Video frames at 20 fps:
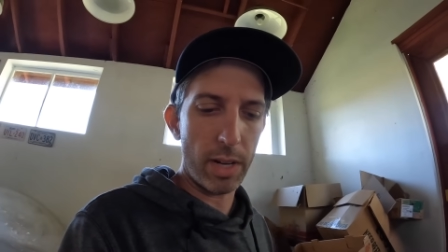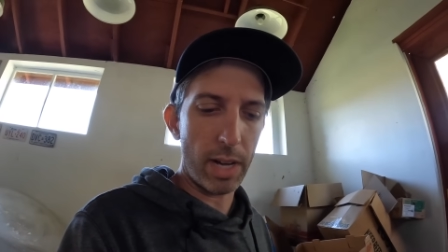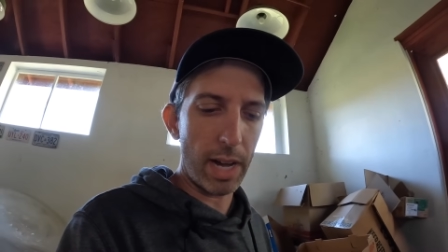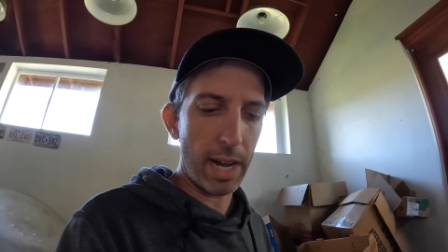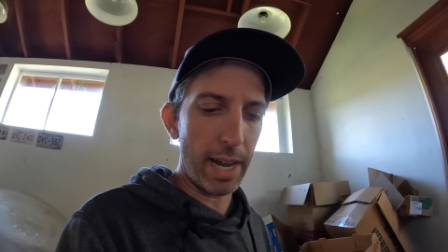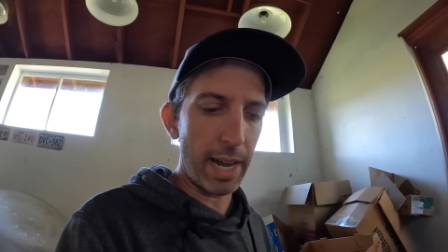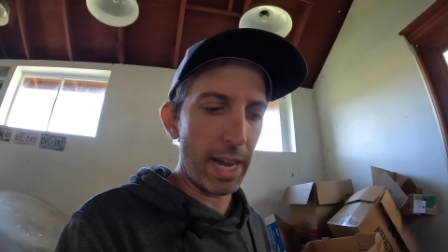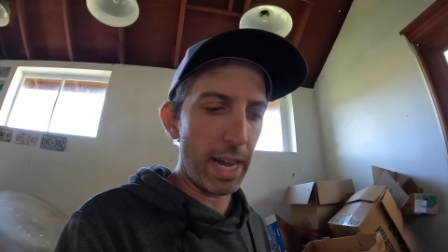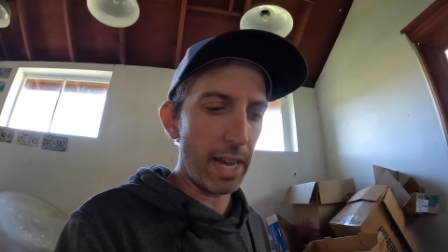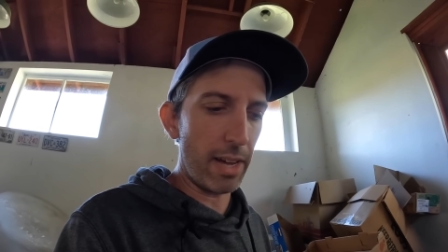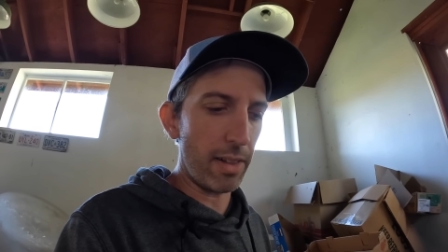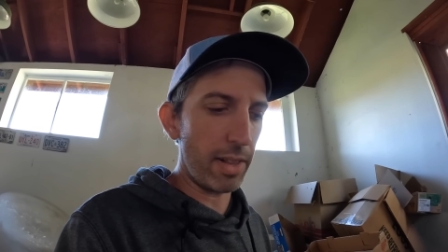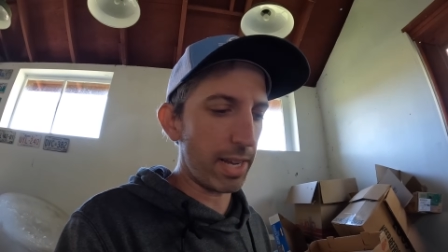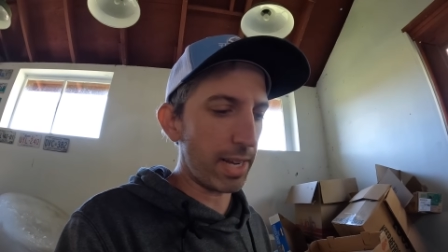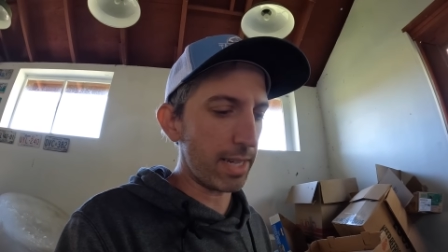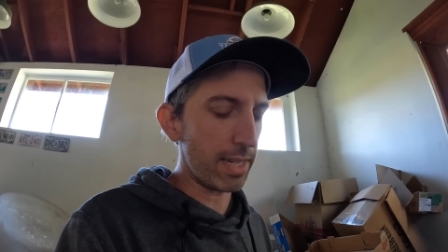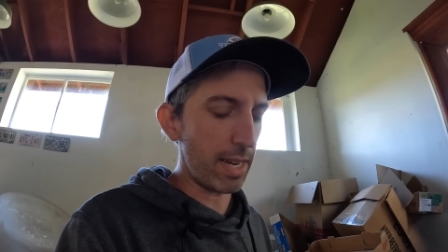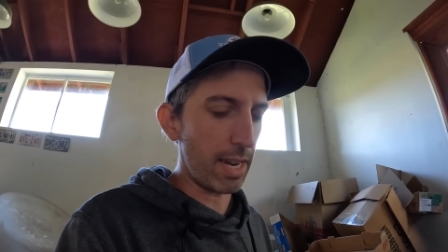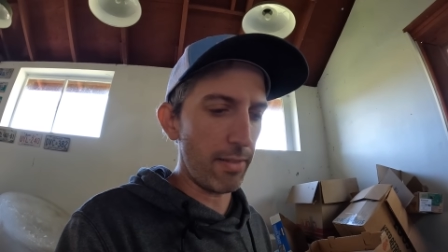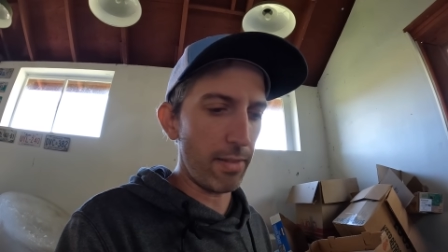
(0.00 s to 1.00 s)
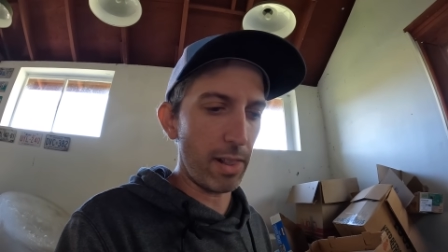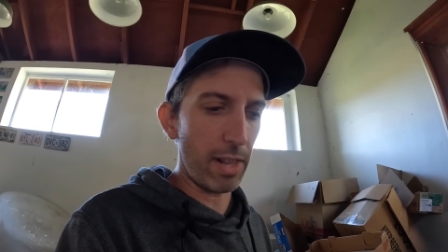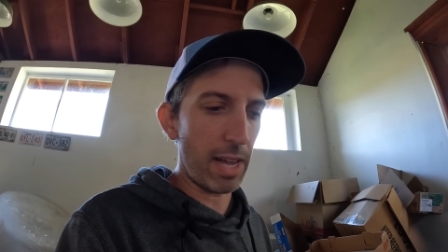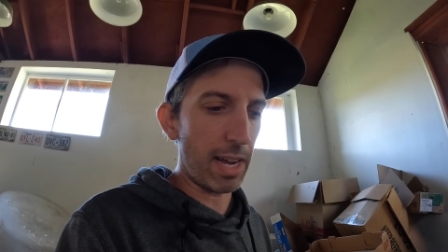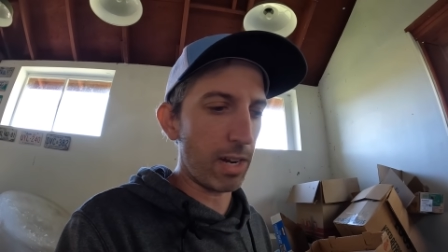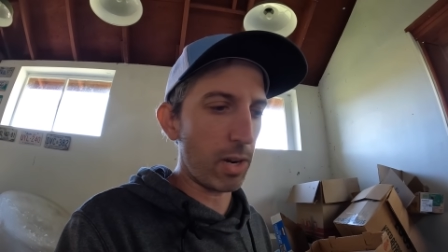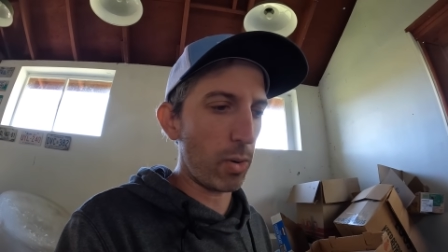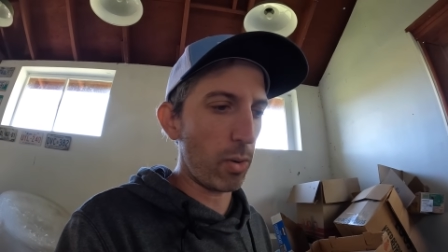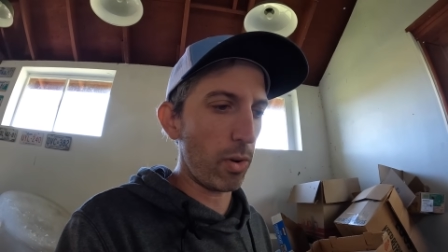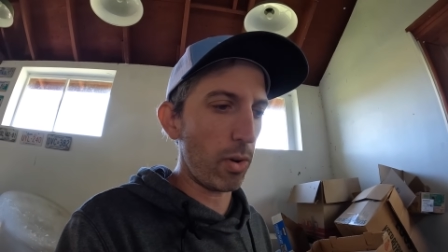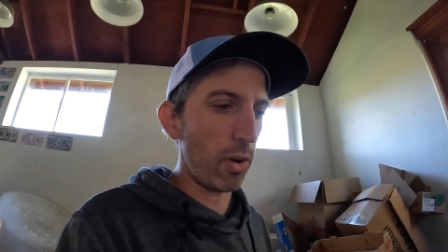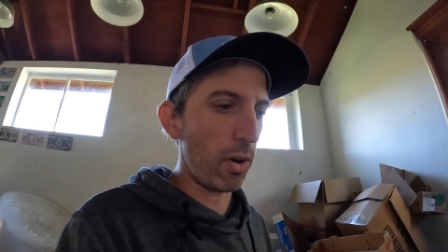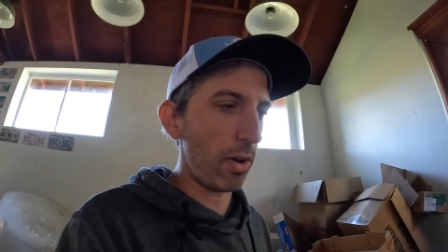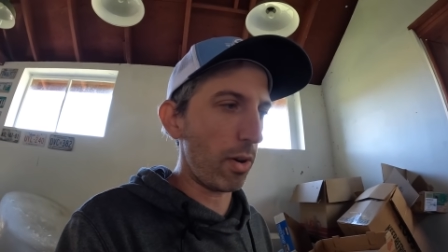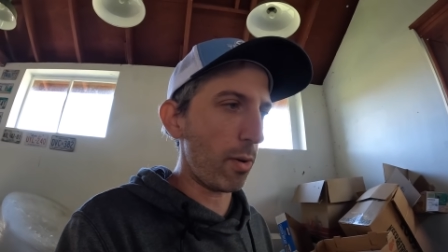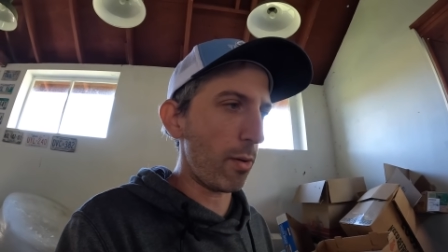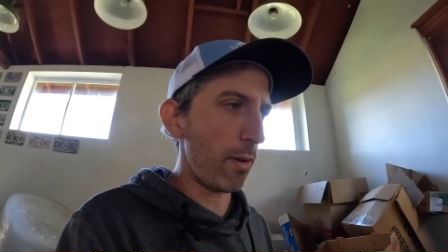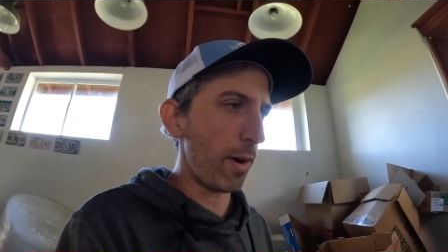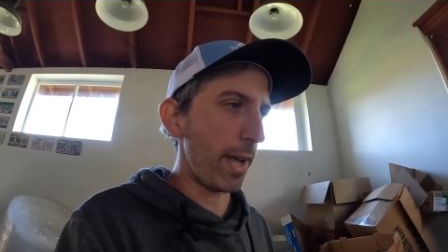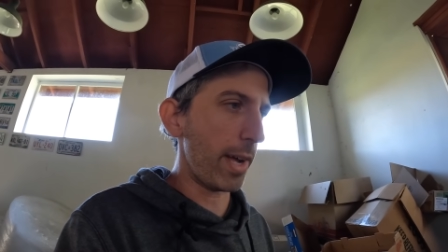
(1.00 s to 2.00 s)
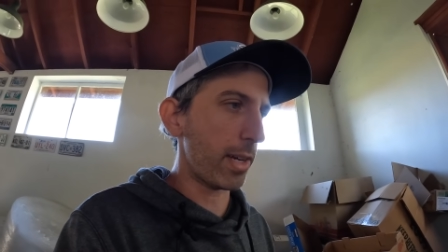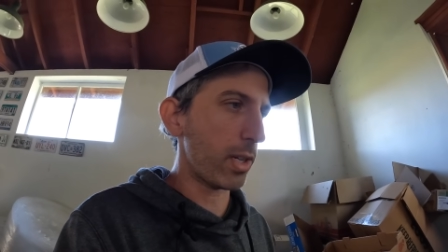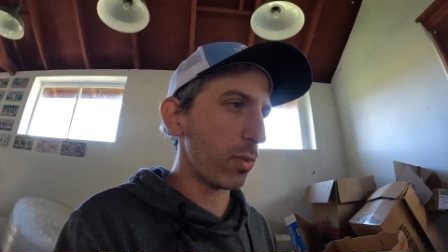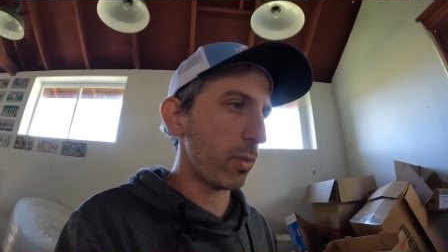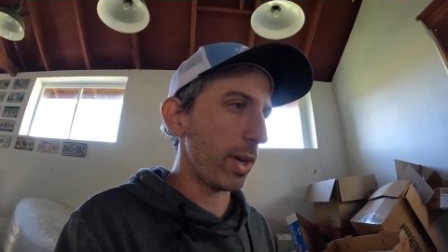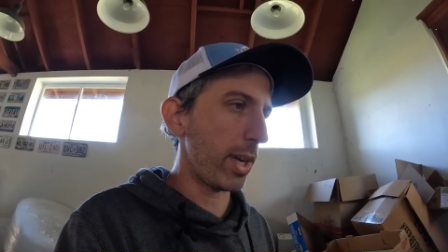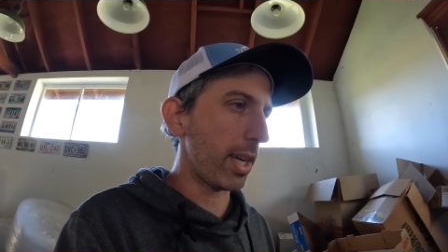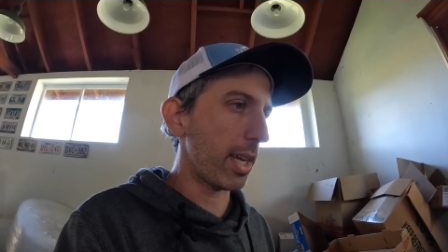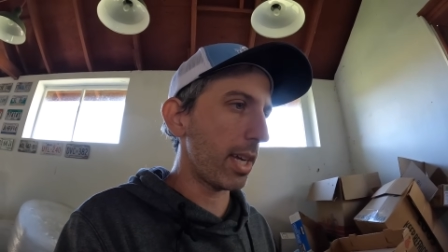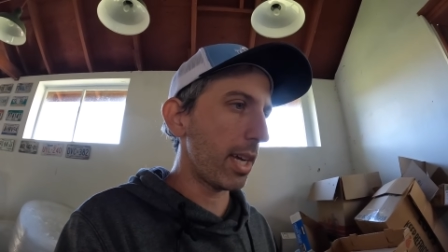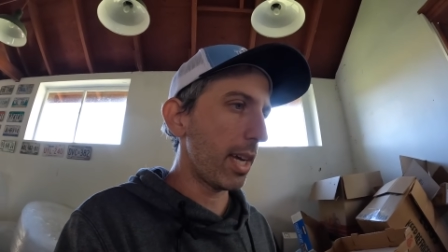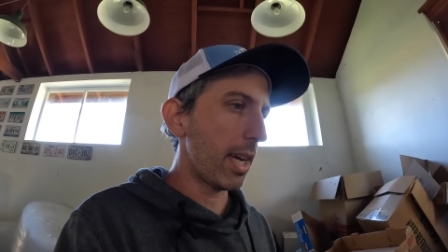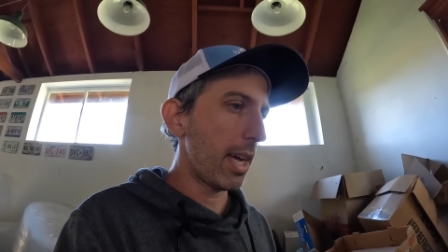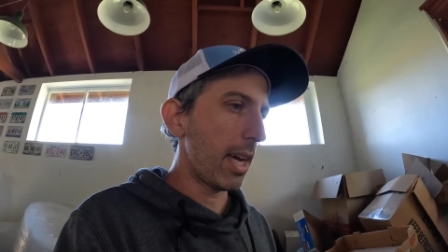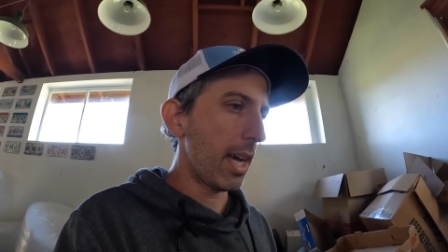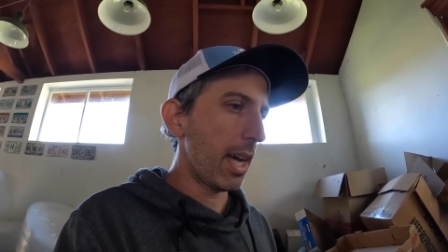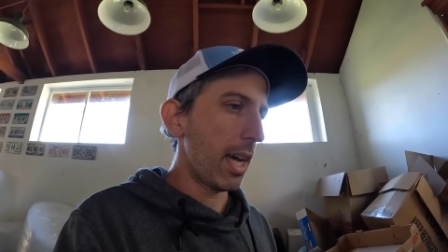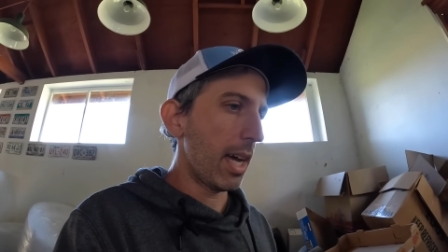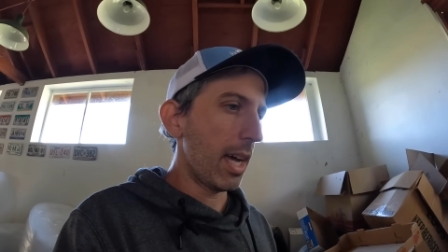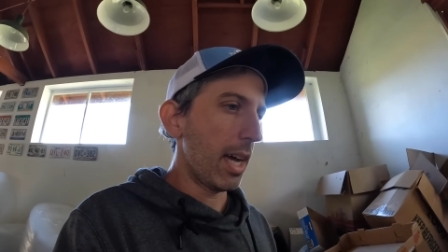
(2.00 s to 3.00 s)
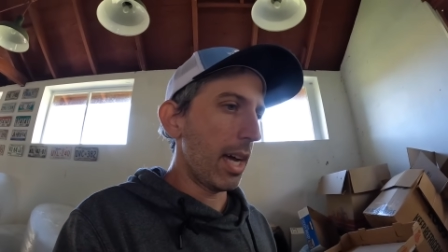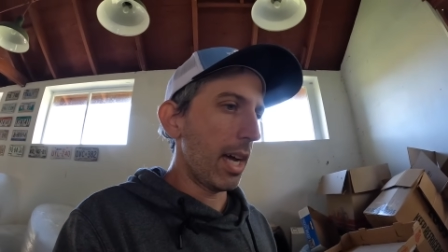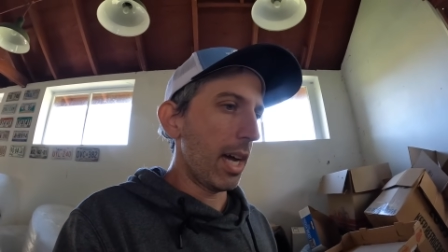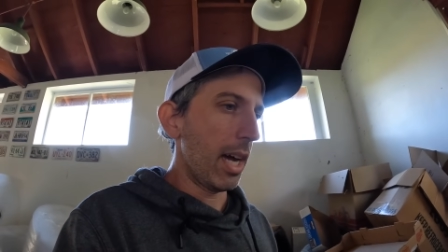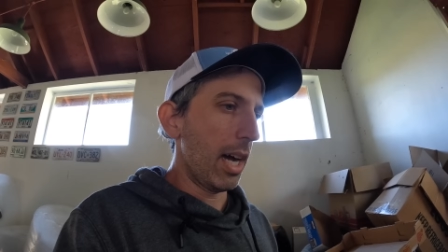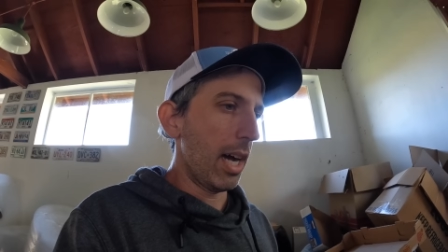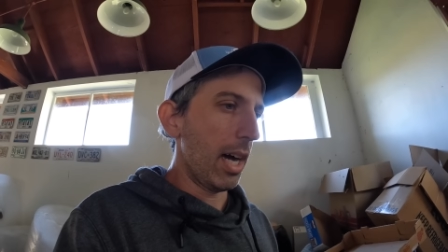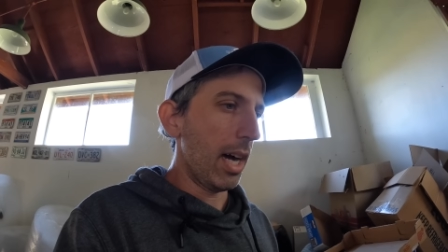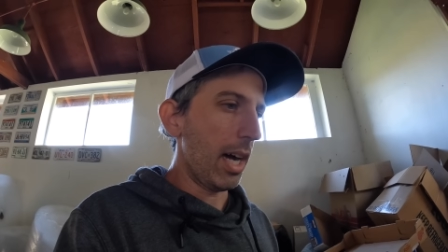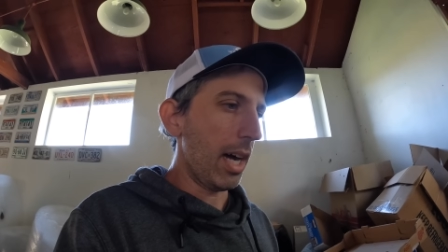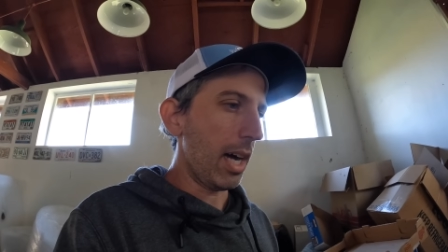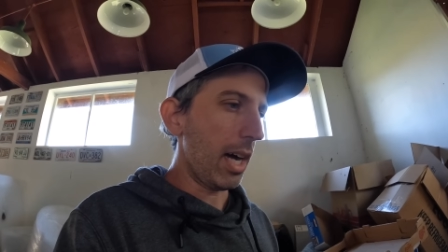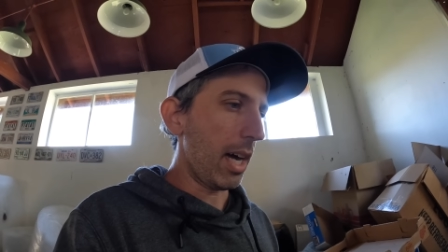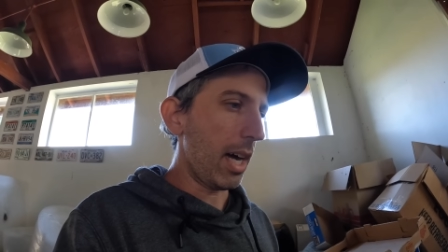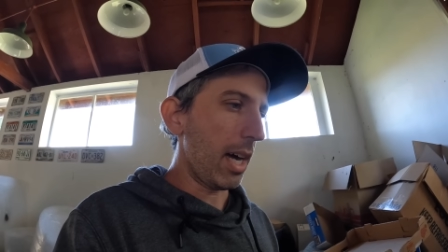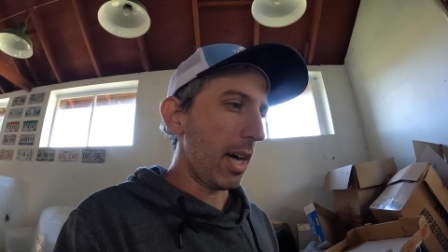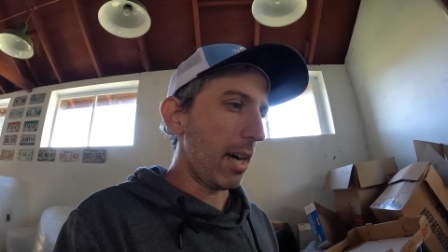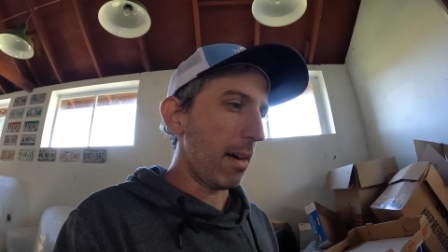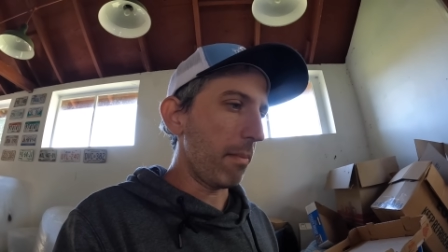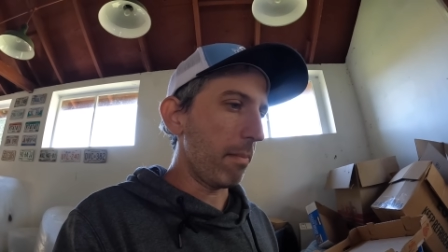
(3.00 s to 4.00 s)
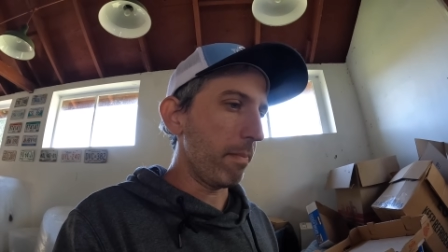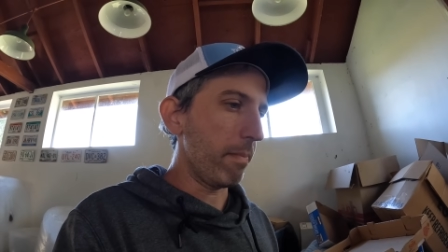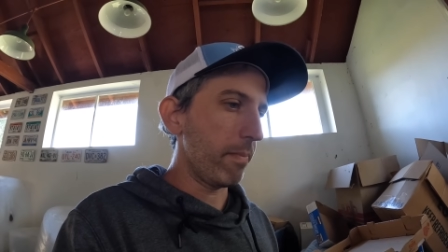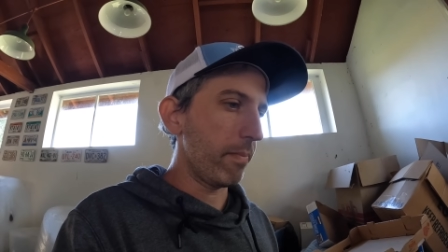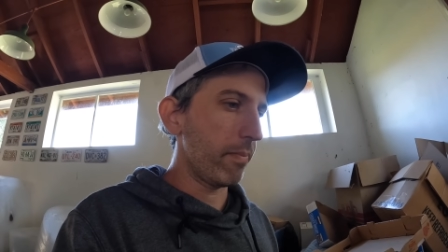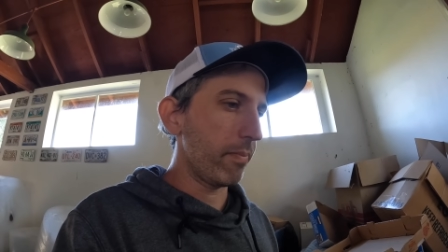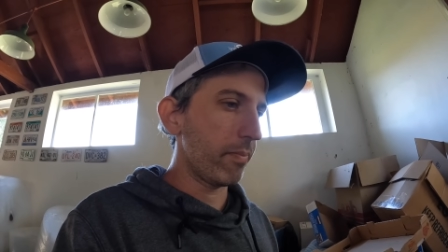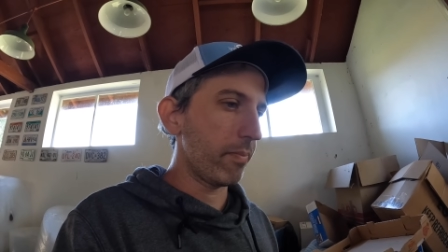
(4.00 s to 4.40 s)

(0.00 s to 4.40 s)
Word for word: I have, like I said, I have a lot going on over next week. Um,